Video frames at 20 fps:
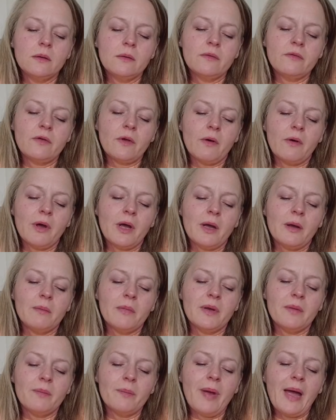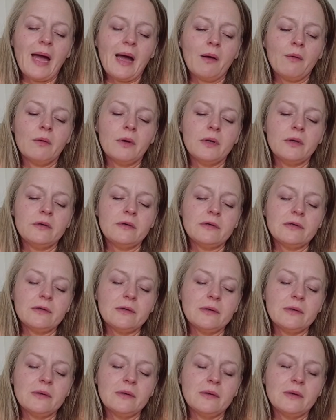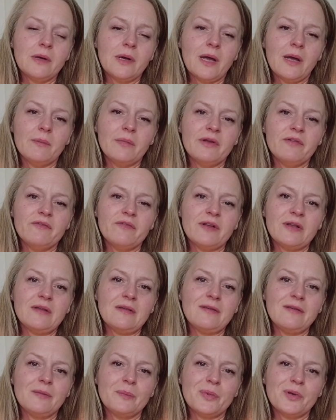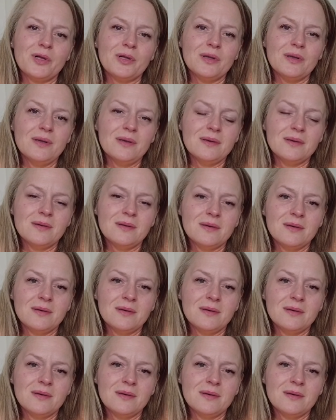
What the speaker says: So I'm empowered. I'm invincible.